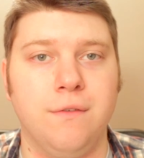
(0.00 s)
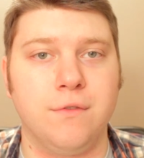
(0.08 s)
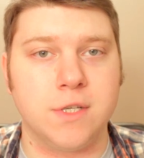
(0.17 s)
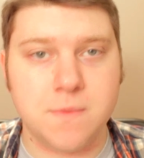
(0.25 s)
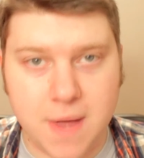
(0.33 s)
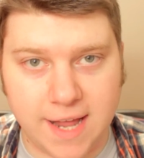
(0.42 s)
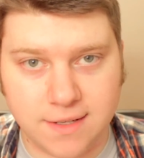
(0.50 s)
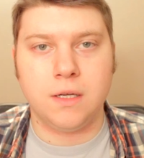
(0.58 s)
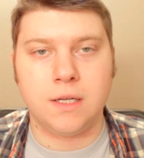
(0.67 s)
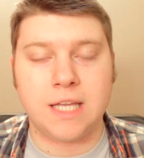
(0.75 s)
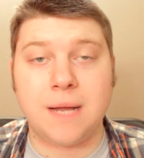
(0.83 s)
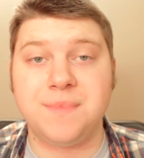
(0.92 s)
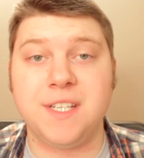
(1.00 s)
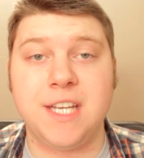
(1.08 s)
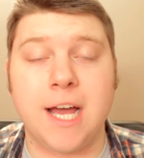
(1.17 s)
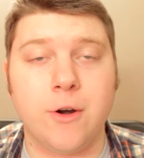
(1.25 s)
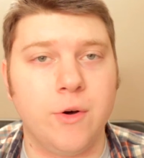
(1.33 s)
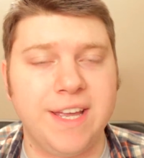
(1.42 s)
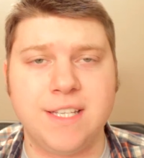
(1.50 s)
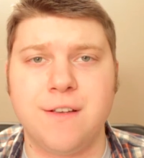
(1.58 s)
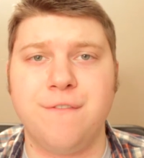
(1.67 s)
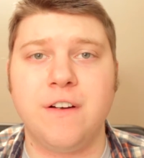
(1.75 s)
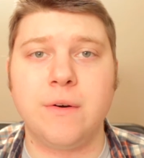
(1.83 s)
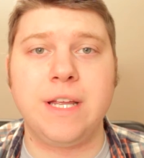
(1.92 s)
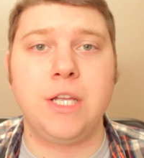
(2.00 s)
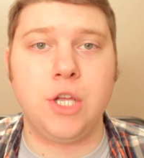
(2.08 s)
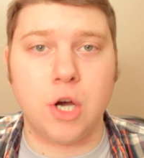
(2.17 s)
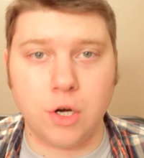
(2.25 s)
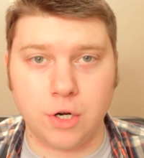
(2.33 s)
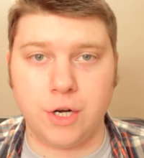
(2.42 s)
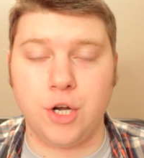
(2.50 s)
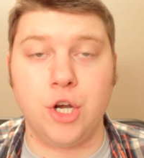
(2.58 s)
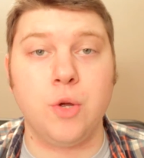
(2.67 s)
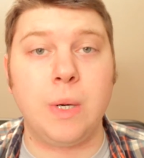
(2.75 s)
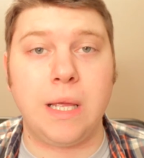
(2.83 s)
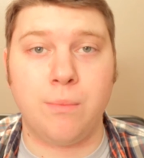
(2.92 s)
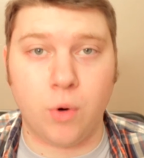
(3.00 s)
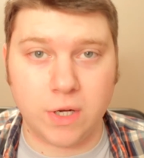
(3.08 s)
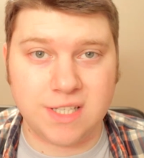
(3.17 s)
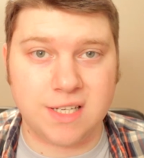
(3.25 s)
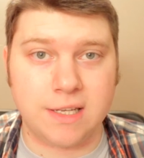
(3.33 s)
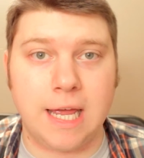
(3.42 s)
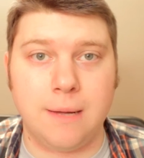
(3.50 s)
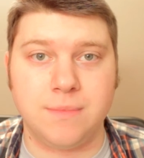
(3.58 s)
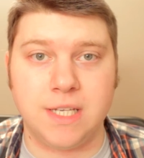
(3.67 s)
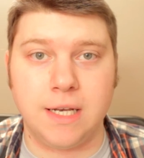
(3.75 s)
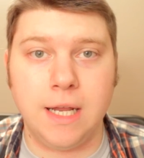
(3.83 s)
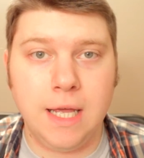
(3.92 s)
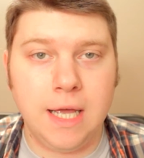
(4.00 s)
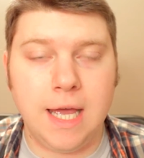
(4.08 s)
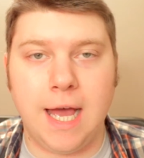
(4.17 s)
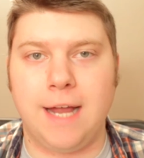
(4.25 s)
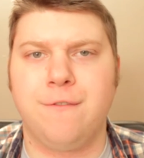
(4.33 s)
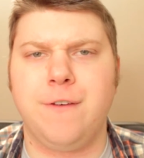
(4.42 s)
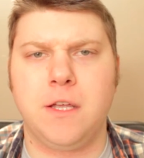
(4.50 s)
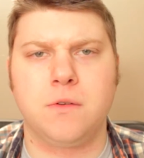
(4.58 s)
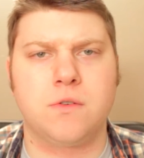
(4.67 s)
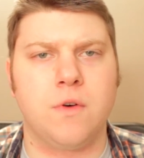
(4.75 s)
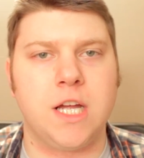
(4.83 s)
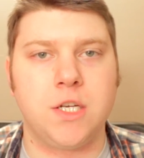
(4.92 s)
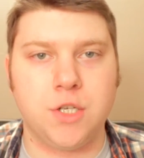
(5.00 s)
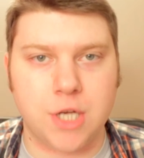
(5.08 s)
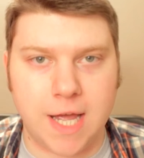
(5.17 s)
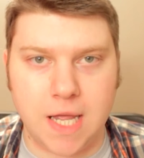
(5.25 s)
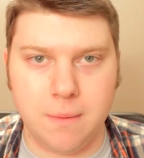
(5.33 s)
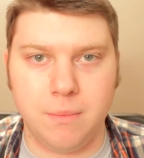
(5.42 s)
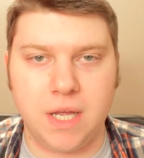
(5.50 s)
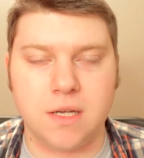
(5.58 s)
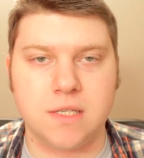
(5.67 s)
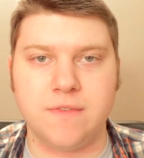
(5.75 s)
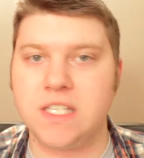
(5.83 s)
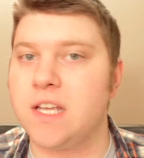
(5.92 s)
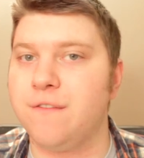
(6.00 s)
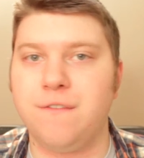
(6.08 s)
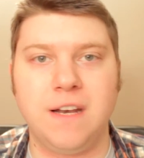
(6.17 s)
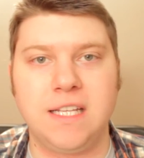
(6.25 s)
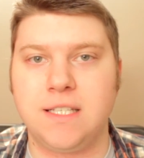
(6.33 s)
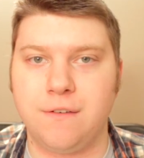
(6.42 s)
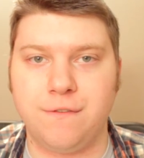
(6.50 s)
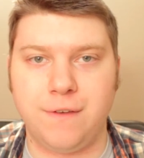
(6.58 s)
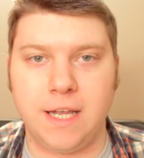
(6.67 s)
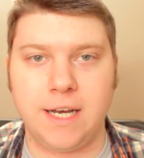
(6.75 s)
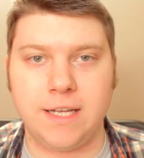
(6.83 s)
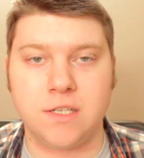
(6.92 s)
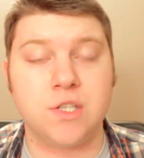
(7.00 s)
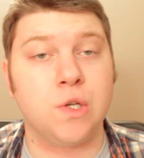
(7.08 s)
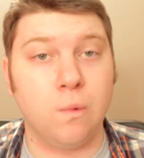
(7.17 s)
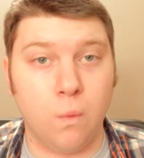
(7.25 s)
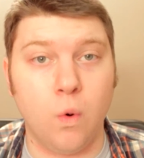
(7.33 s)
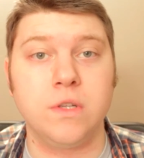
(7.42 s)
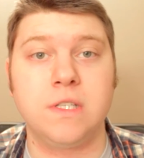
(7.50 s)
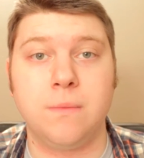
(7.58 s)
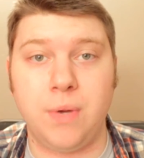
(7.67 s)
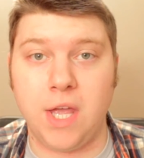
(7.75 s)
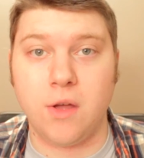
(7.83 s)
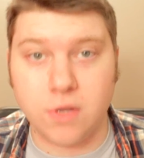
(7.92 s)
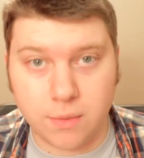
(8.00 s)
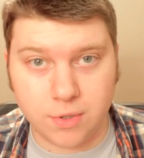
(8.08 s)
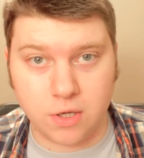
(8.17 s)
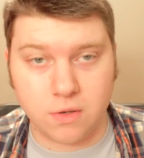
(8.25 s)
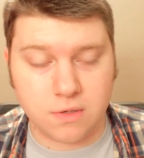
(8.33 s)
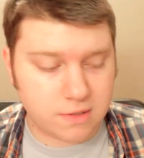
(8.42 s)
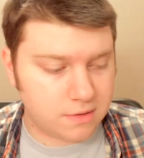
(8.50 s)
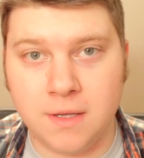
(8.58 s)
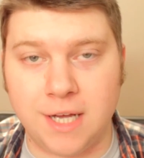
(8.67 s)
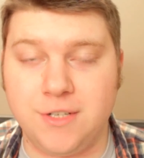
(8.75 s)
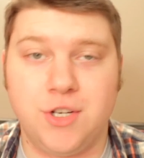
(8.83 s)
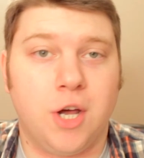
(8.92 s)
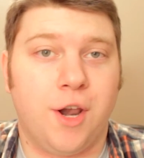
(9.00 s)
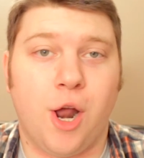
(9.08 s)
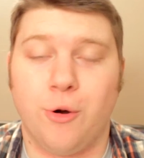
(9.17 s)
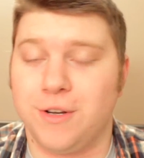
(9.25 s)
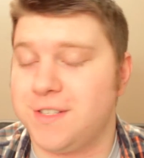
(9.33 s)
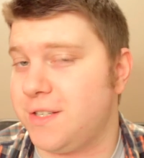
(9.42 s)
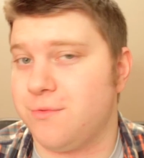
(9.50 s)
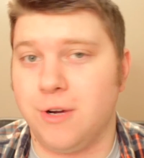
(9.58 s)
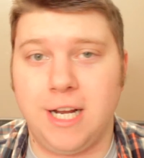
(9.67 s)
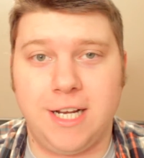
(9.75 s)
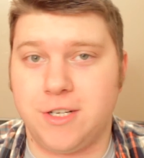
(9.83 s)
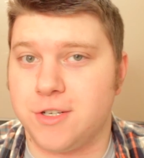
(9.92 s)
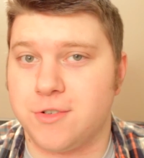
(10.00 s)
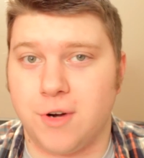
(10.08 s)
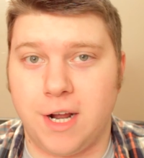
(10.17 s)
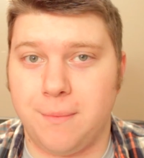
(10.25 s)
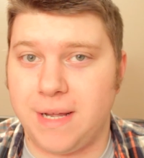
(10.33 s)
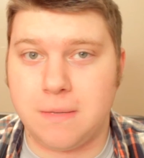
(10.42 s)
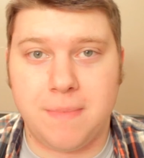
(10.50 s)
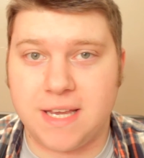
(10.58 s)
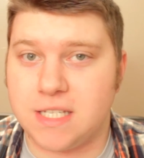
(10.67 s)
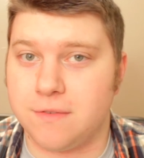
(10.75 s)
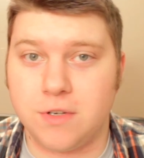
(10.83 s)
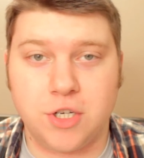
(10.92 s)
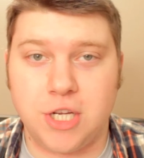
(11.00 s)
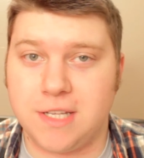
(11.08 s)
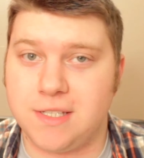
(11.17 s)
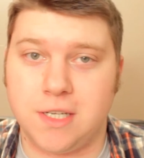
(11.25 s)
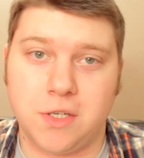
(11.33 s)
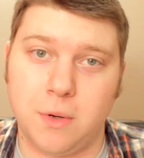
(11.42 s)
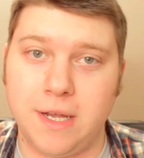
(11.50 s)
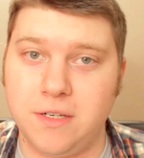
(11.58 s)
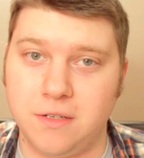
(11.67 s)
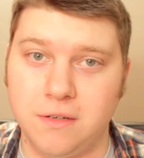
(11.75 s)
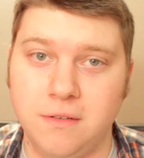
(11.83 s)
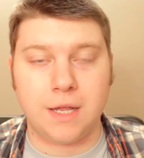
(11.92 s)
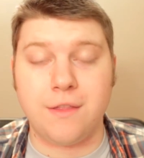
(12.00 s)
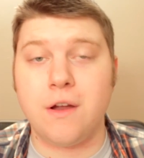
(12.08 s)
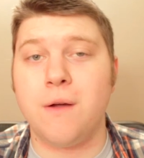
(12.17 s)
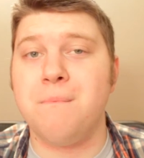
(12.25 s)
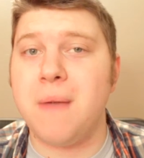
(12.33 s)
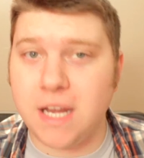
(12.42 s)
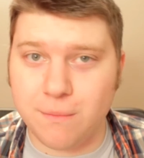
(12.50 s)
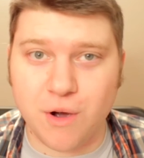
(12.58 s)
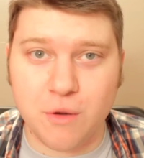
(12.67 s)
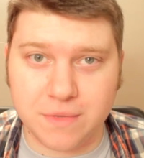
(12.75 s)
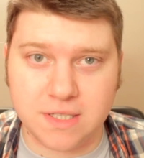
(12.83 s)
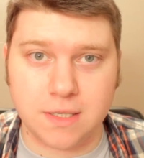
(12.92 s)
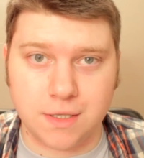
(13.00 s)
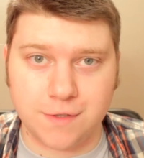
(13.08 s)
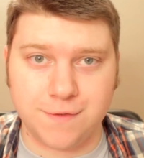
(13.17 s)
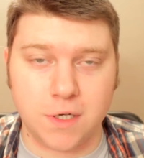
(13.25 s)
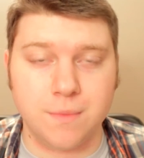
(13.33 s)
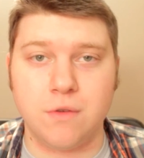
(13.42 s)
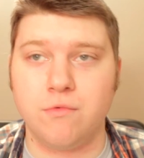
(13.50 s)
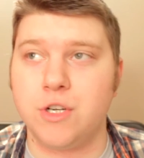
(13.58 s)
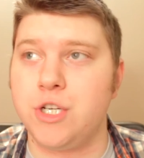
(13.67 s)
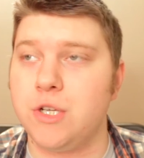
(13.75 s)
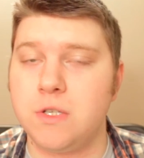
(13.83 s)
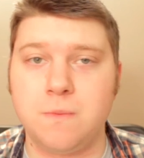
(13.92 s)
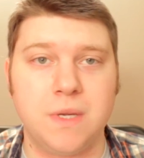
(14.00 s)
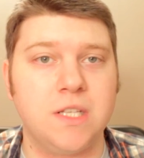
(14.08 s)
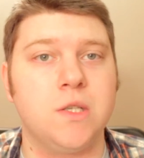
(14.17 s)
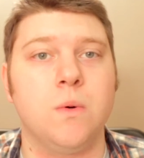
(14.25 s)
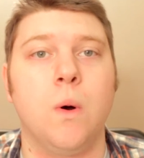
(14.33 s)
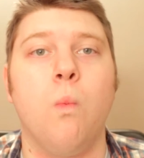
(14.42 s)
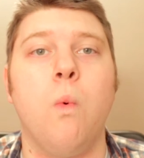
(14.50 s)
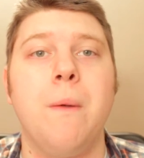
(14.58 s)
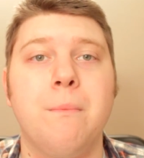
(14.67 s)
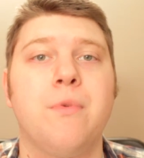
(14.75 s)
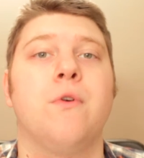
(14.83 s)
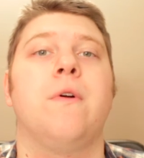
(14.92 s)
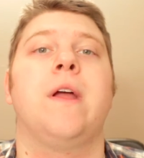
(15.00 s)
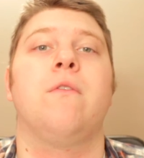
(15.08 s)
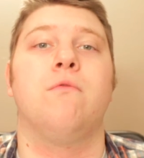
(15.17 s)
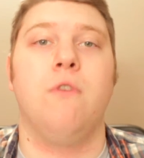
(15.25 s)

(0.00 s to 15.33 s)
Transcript: of respect. Captain Yanoi is a very young and newly appointed captain and feels great shame because of his conflicting feelings towards the POWs. And John Lawrence is really just trying to make the best of a shit situation. Now, there are many moments in this film that reduce me to a whimpering